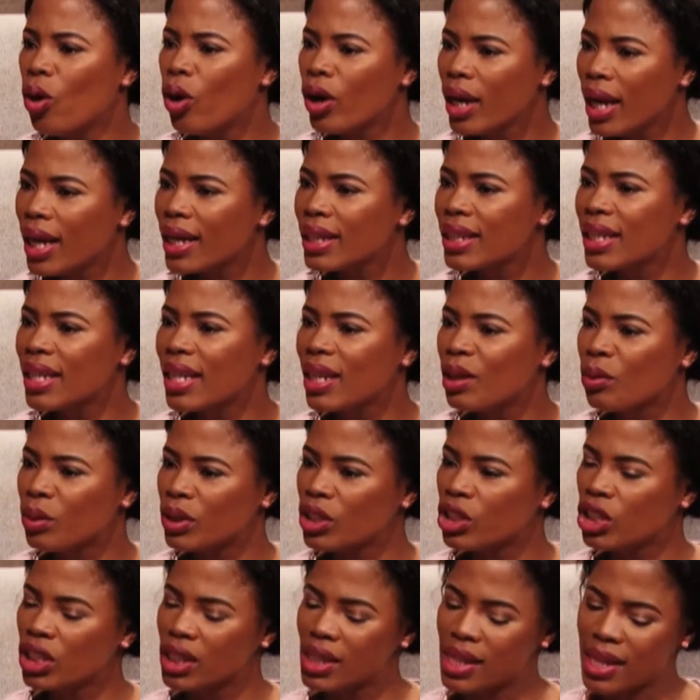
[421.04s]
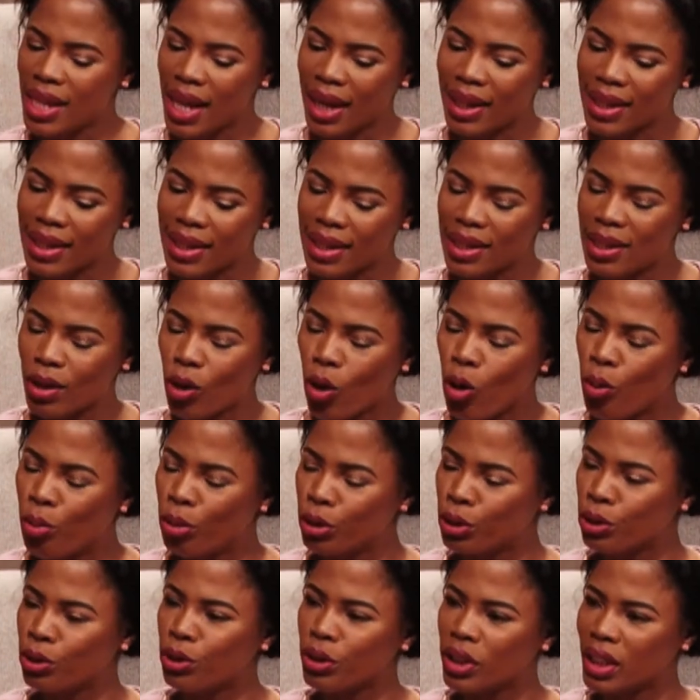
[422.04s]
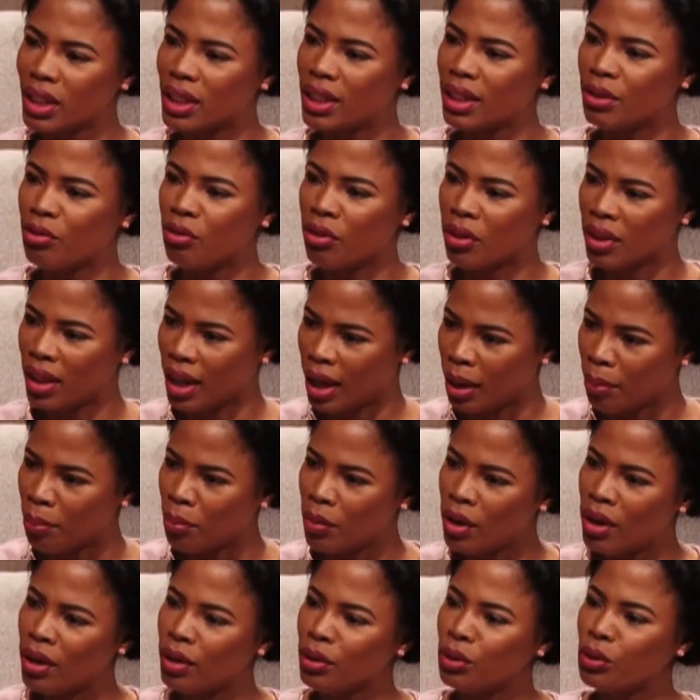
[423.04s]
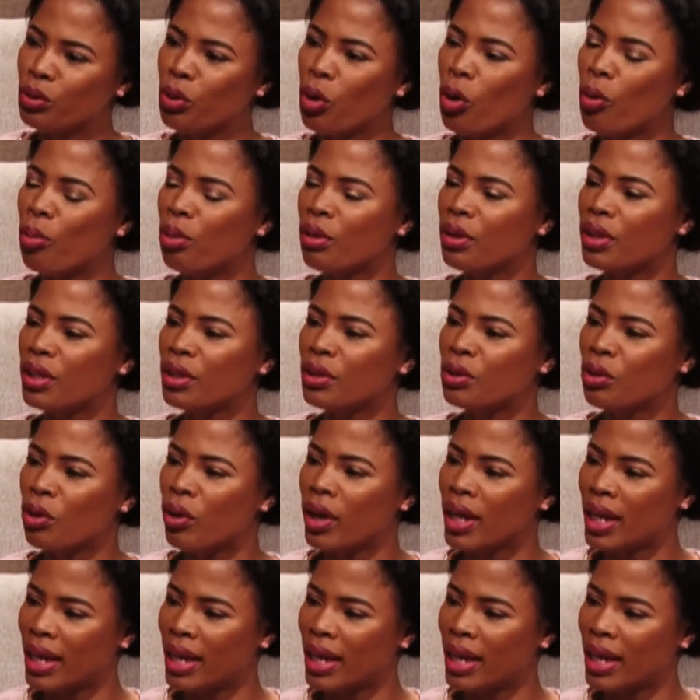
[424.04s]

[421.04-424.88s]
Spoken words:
All I needed was just that opportunity for them to open the door